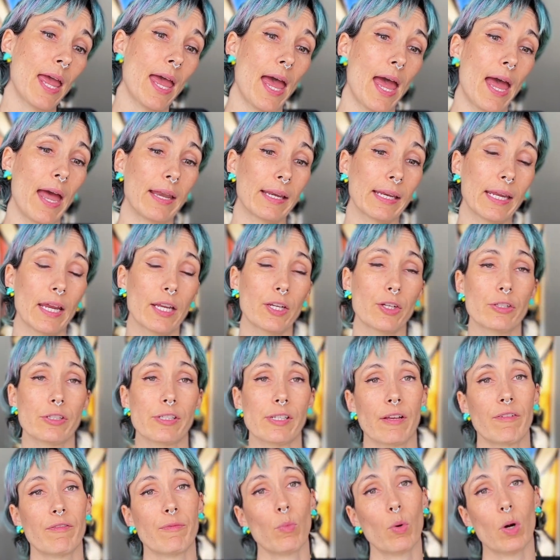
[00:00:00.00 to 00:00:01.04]
and get
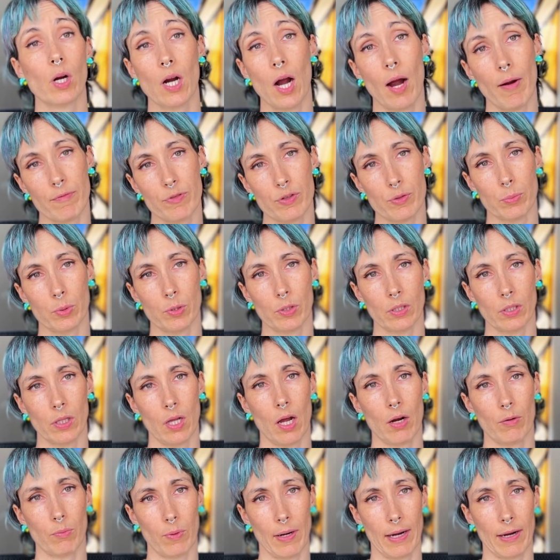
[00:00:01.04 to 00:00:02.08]
yourself more comfortable
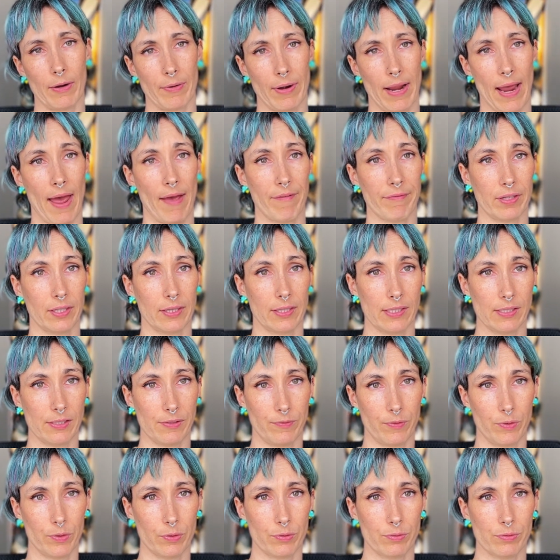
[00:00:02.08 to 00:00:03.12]
around having these
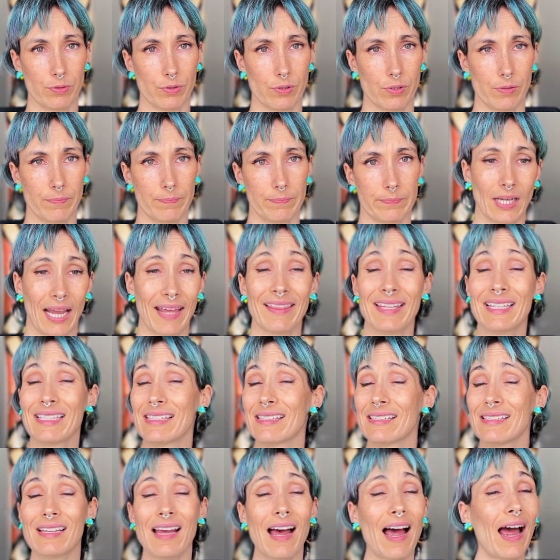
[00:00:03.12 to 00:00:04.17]
foods. And this
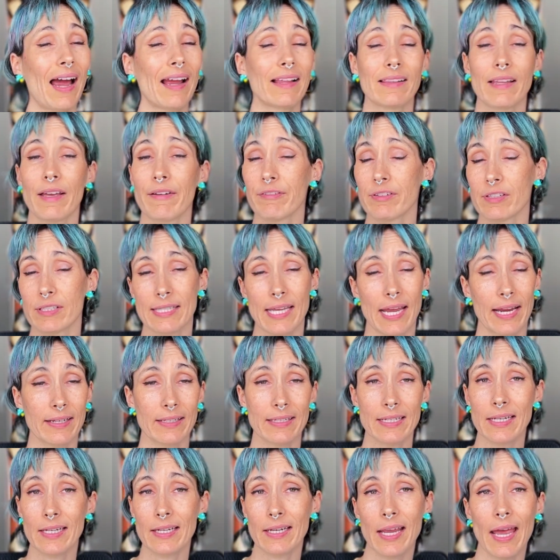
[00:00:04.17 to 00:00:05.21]
is a high-level
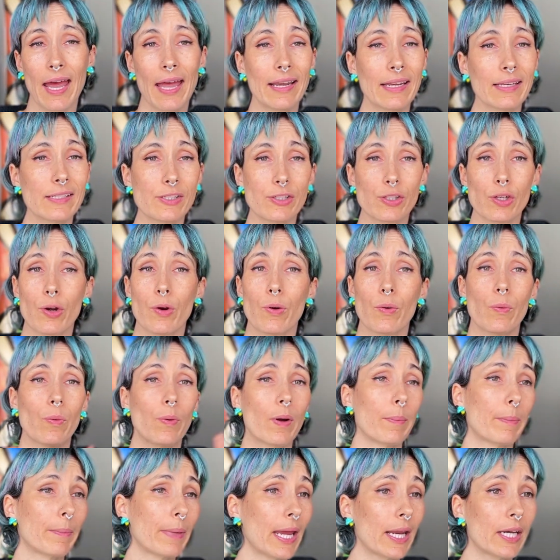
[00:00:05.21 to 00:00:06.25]
technique, and so
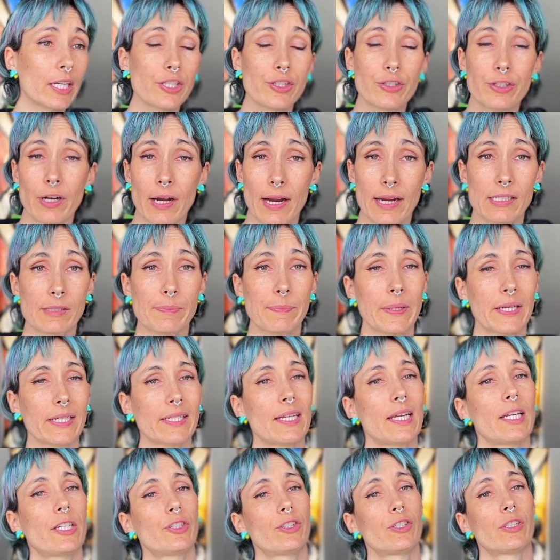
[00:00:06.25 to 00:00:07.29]
manage your
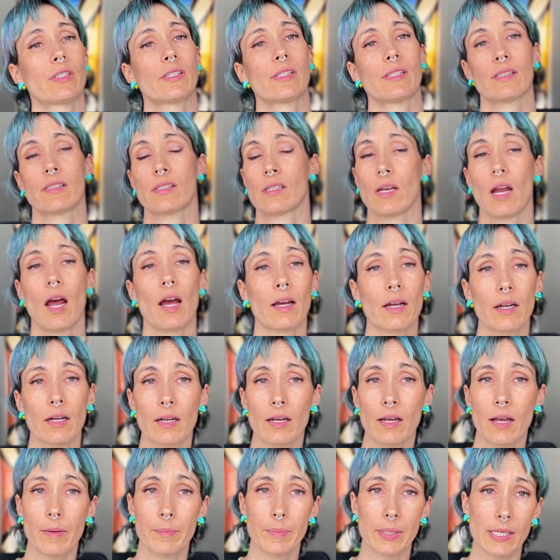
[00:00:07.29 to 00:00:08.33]
expectations. It's not going to
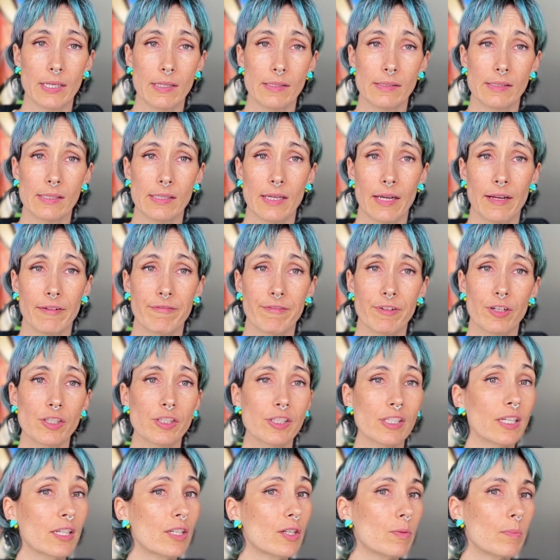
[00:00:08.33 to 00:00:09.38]
come easy at
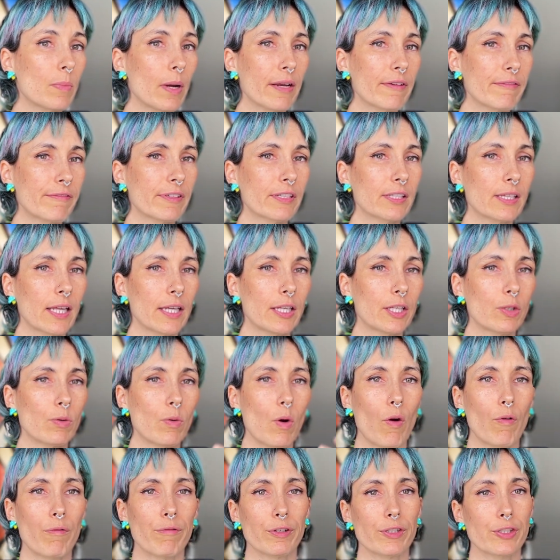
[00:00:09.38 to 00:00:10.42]
first, and you might feel like you
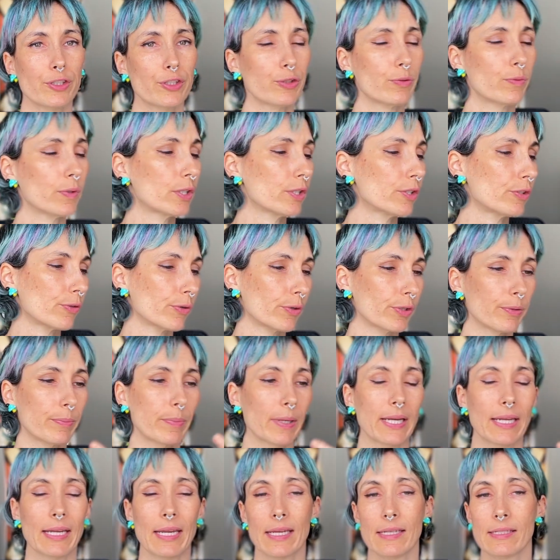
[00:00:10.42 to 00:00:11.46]
overdo it, or you
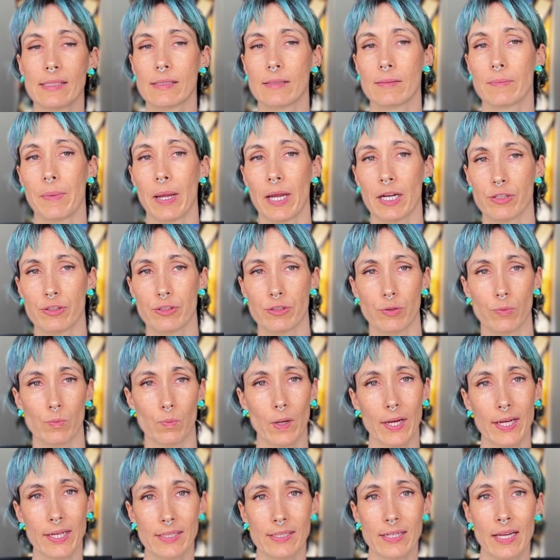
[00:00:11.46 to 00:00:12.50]
might gain some extra
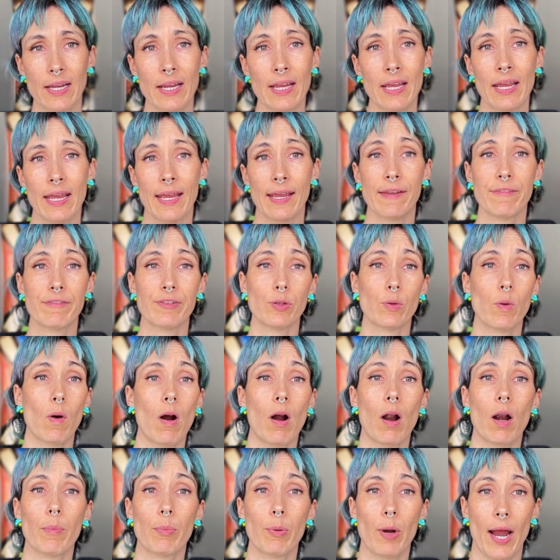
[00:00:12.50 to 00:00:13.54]
weight if you
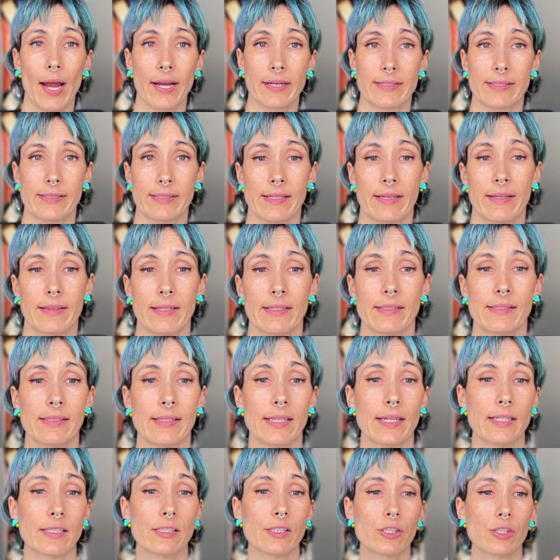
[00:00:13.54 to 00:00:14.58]
are practicing these
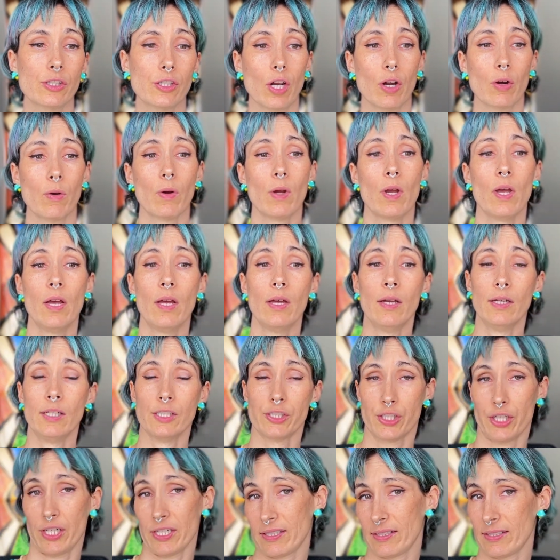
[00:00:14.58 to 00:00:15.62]
things. So
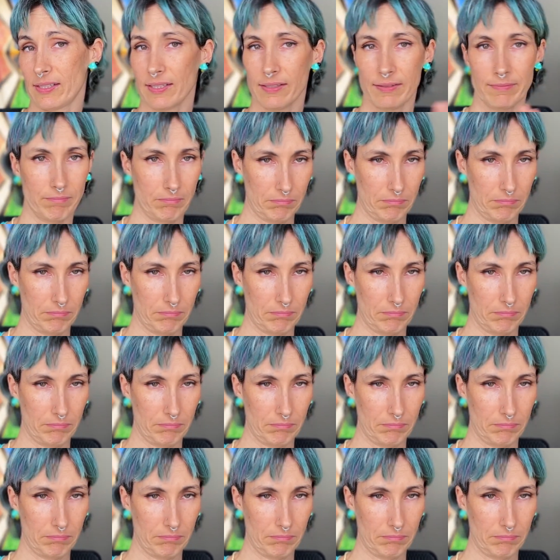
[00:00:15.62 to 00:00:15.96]
just